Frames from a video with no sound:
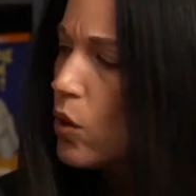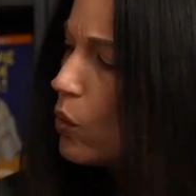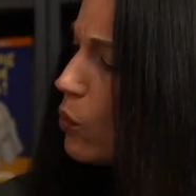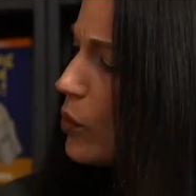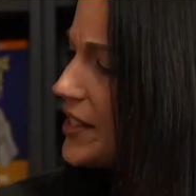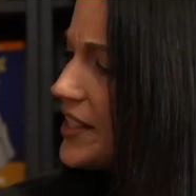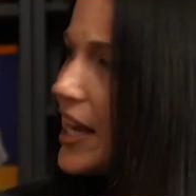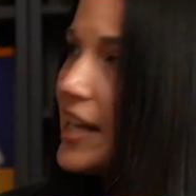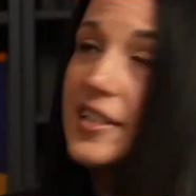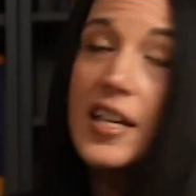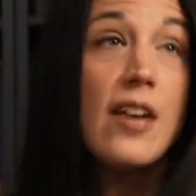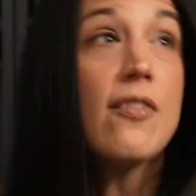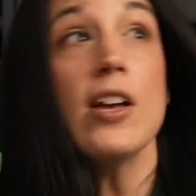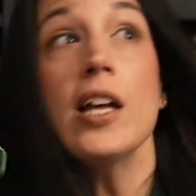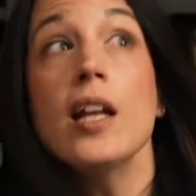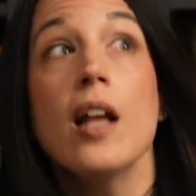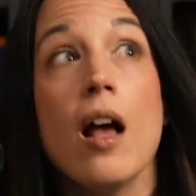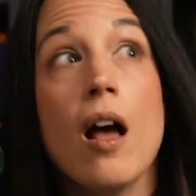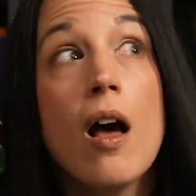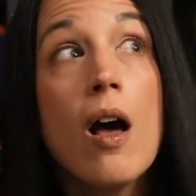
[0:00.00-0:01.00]
What's that,
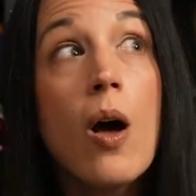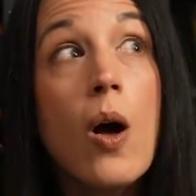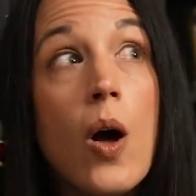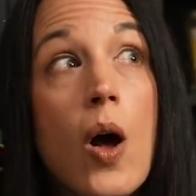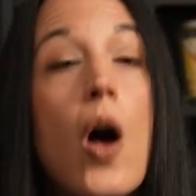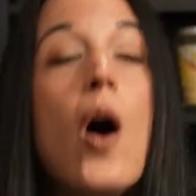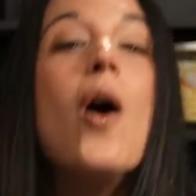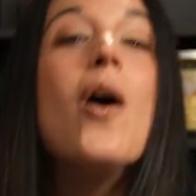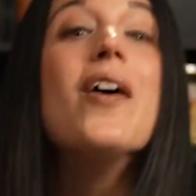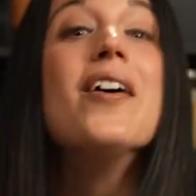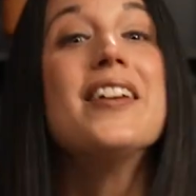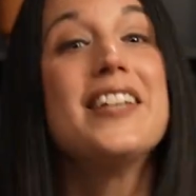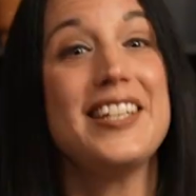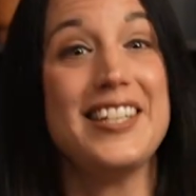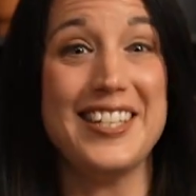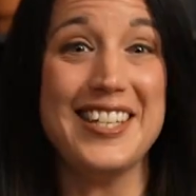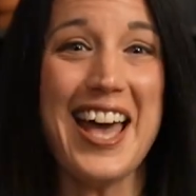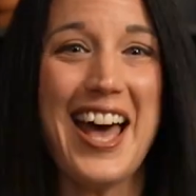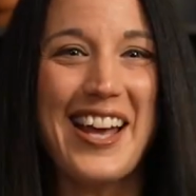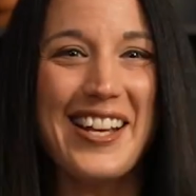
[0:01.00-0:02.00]
David?
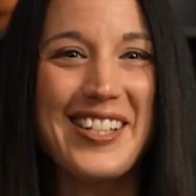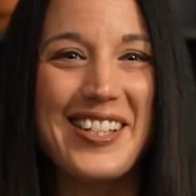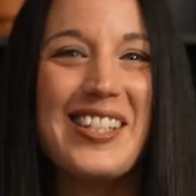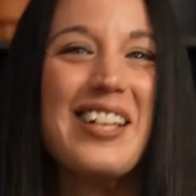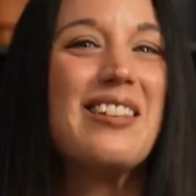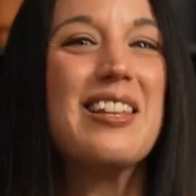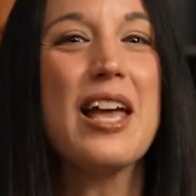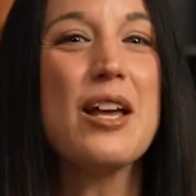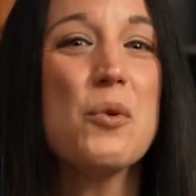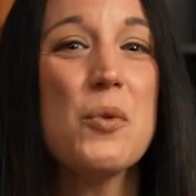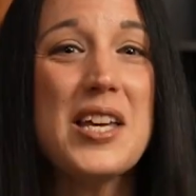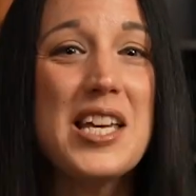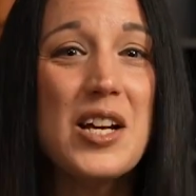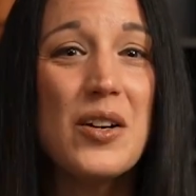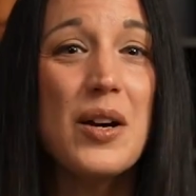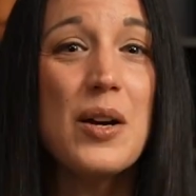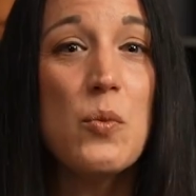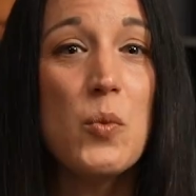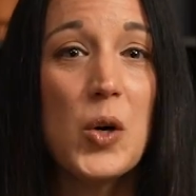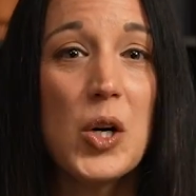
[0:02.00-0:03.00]
Yes, like we hear
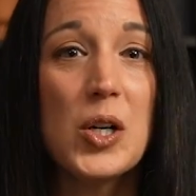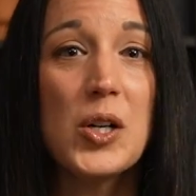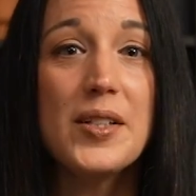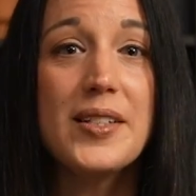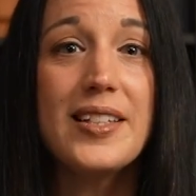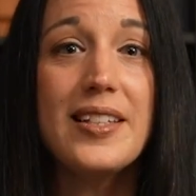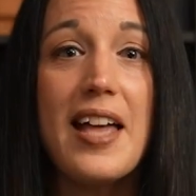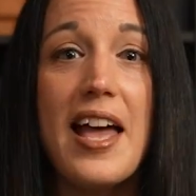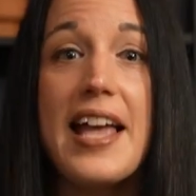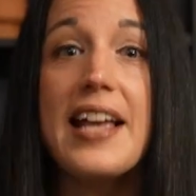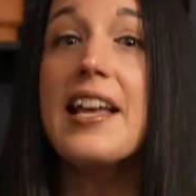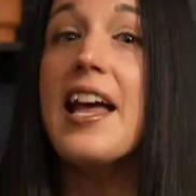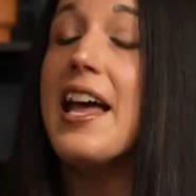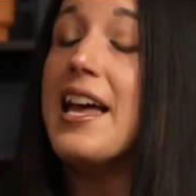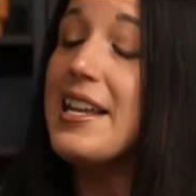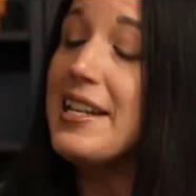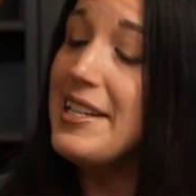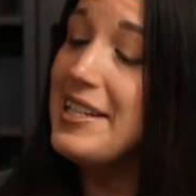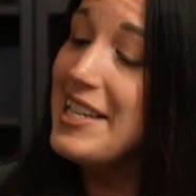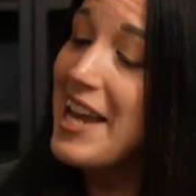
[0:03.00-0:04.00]
in words like
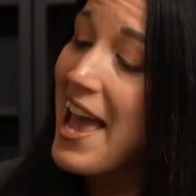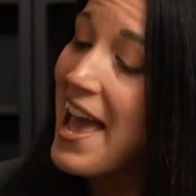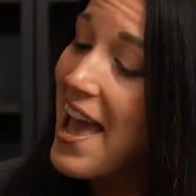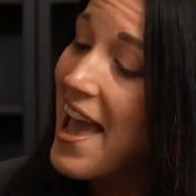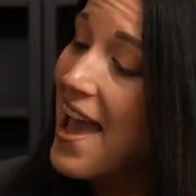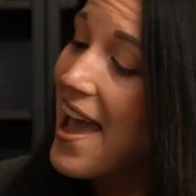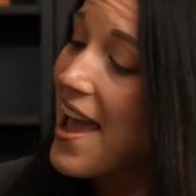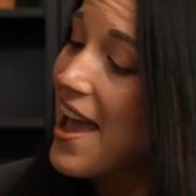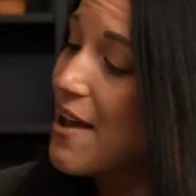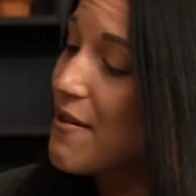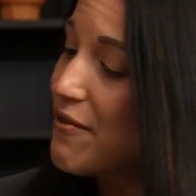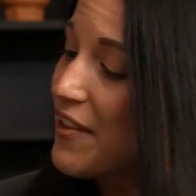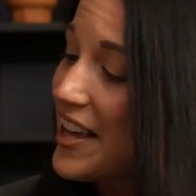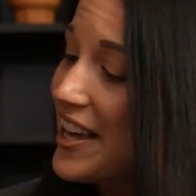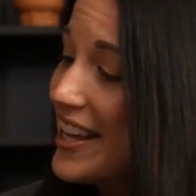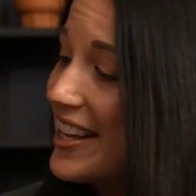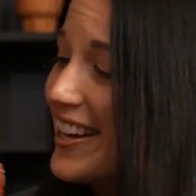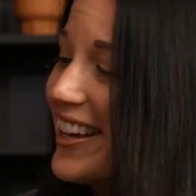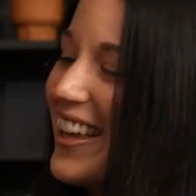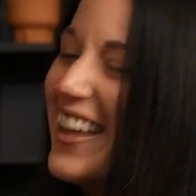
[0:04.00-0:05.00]

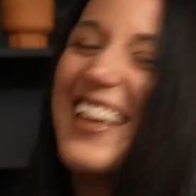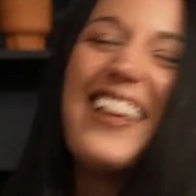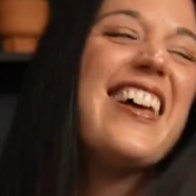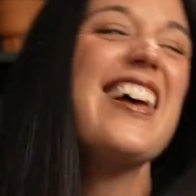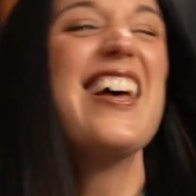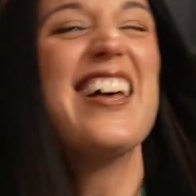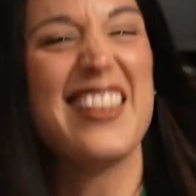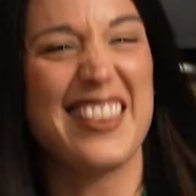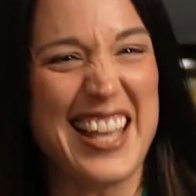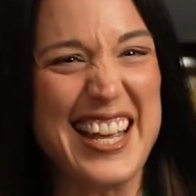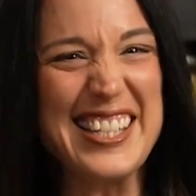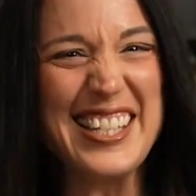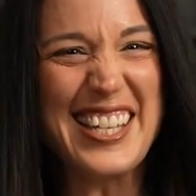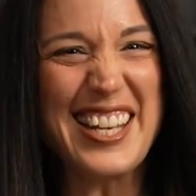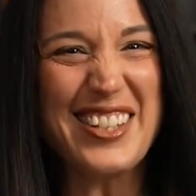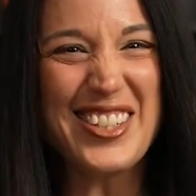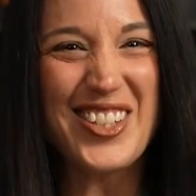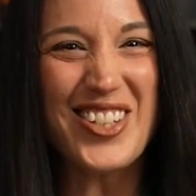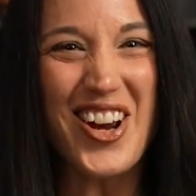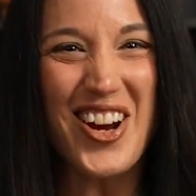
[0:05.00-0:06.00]
David. Let's
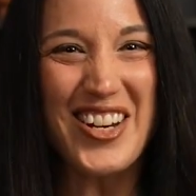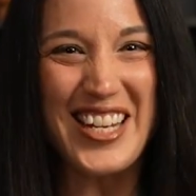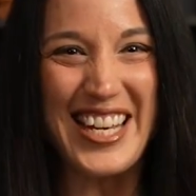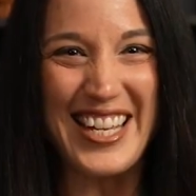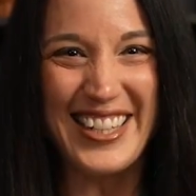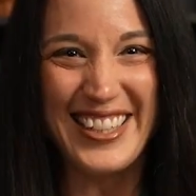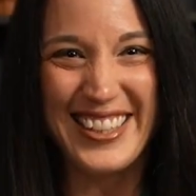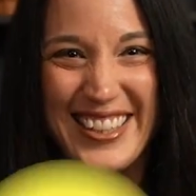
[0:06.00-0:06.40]
get started.